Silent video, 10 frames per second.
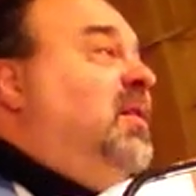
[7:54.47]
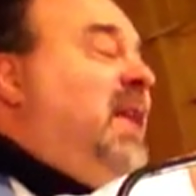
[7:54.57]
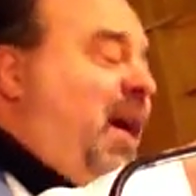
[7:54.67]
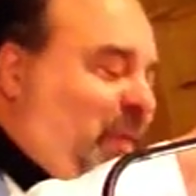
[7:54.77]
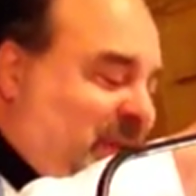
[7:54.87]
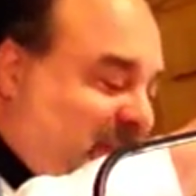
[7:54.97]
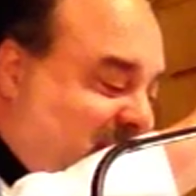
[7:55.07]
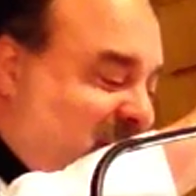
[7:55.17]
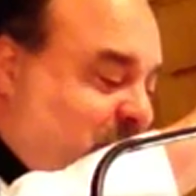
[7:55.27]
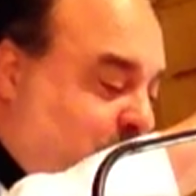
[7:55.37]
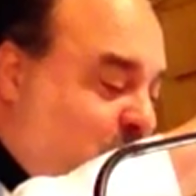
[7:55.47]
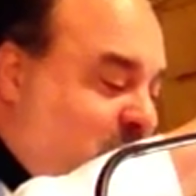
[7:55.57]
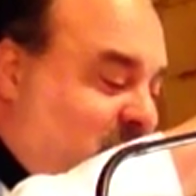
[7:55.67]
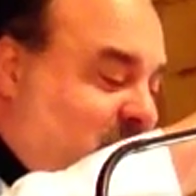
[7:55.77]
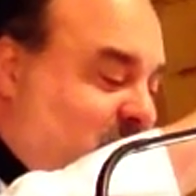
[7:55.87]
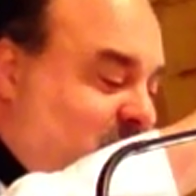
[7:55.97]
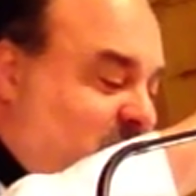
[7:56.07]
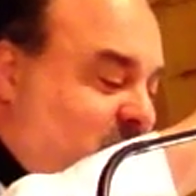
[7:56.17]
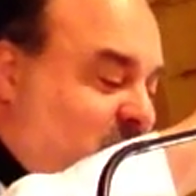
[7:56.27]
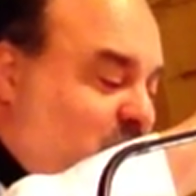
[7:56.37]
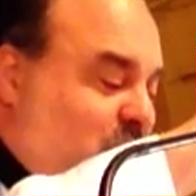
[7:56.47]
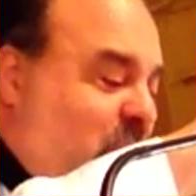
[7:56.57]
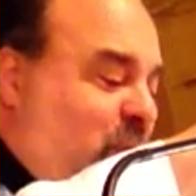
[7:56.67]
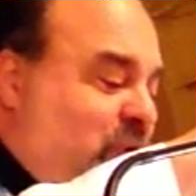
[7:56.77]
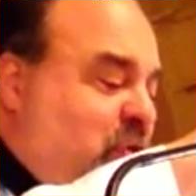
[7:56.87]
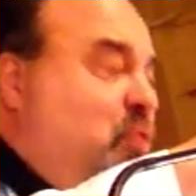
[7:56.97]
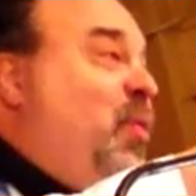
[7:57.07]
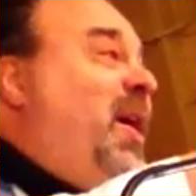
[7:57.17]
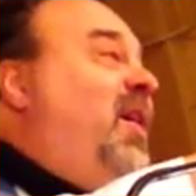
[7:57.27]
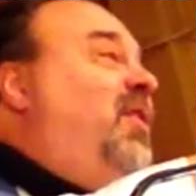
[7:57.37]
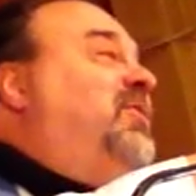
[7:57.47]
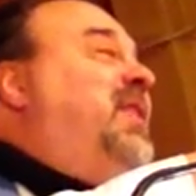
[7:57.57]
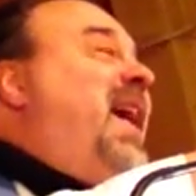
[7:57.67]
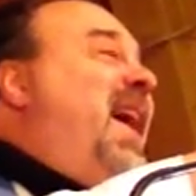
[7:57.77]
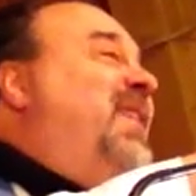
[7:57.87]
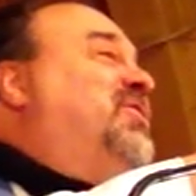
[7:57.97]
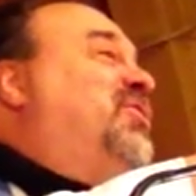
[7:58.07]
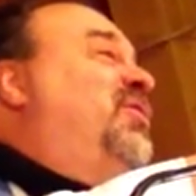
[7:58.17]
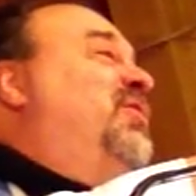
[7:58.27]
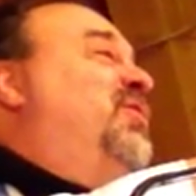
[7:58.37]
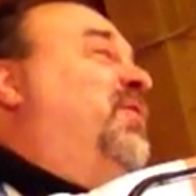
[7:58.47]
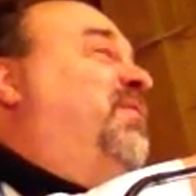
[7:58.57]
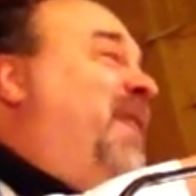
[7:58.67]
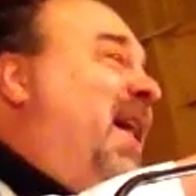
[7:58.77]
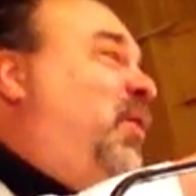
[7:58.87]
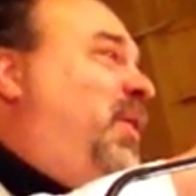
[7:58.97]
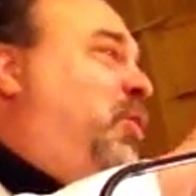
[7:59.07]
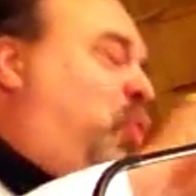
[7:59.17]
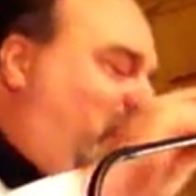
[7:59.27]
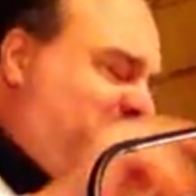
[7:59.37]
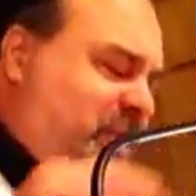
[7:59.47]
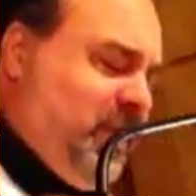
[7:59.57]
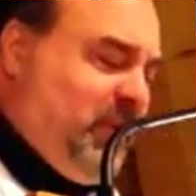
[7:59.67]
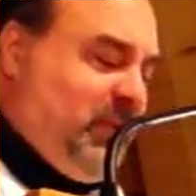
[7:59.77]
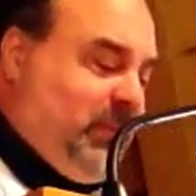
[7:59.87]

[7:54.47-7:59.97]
Now, at this point, we would do well to answer the following question.